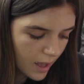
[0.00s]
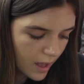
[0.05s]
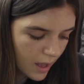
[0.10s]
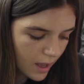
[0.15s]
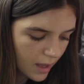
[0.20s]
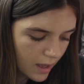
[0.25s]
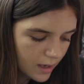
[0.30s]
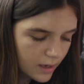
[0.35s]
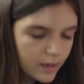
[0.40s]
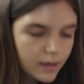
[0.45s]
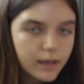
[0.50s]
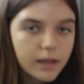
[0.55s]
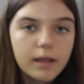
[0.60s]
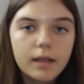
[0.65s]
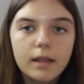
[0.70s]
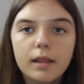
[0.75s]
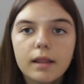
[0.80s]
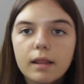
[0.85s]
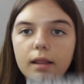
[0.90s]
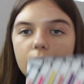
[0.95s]
and
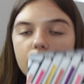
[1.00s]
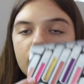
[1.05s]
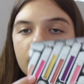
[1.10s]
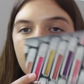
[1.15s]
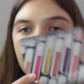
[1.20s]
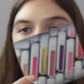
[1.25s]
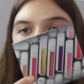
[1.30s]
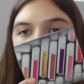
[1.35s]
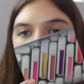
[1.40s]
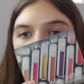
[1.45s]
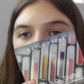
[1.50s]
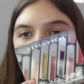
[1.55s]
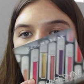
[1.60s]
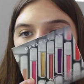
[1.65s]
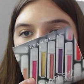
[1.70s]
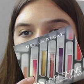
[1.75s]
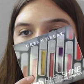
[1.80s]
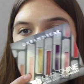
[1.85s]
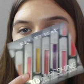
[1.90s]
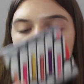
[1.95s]

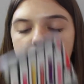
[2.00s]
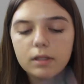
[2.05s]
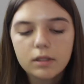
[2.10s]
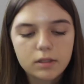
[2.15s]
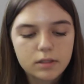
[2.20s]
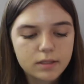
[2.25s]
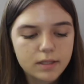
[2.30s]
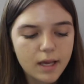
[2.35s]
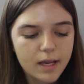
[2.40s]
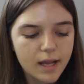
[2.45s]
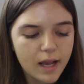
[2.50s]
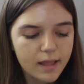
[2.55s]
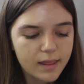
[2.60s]
this is what it looks like.